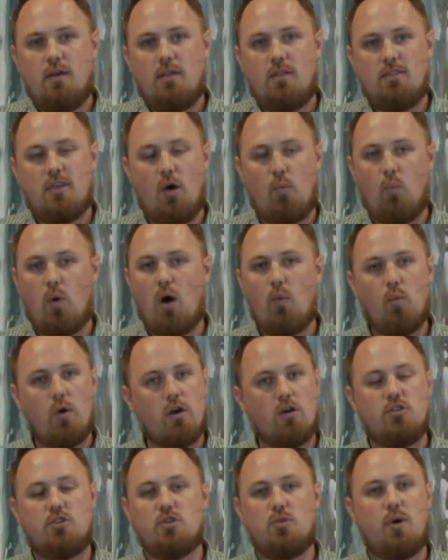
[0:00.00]
that what we
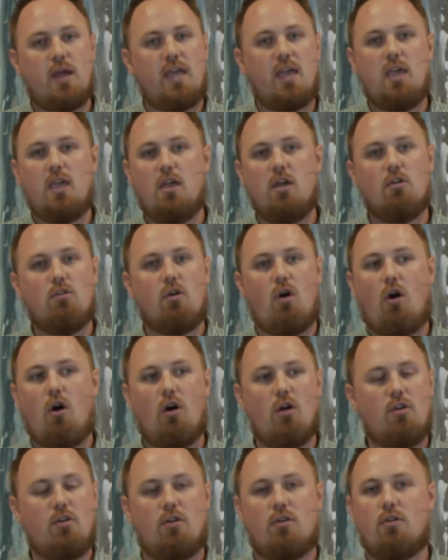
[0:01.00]
are doing here
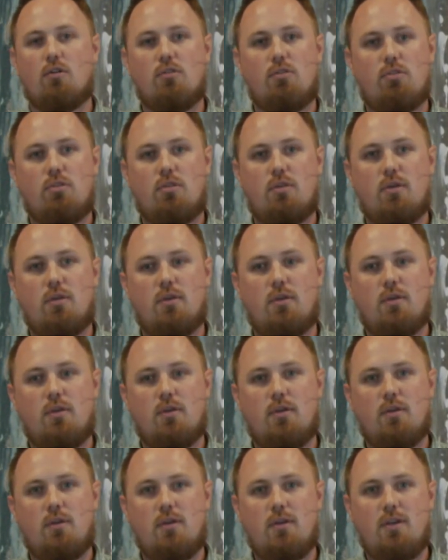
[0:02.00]
on earth
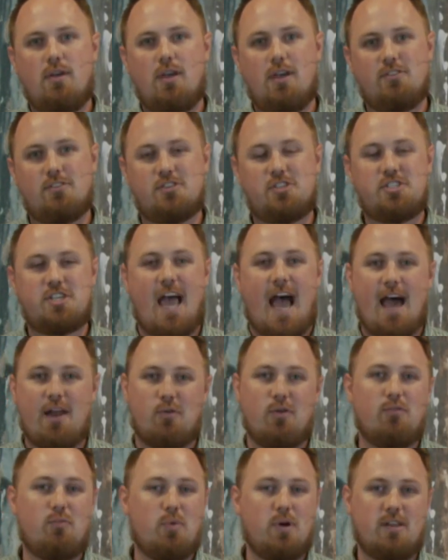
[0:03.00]
is a shadow
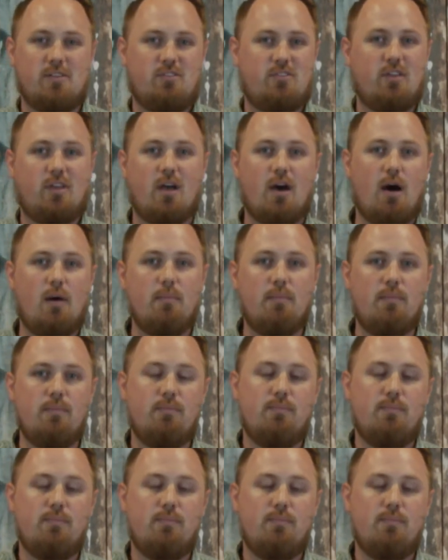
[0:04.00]
of what is to come.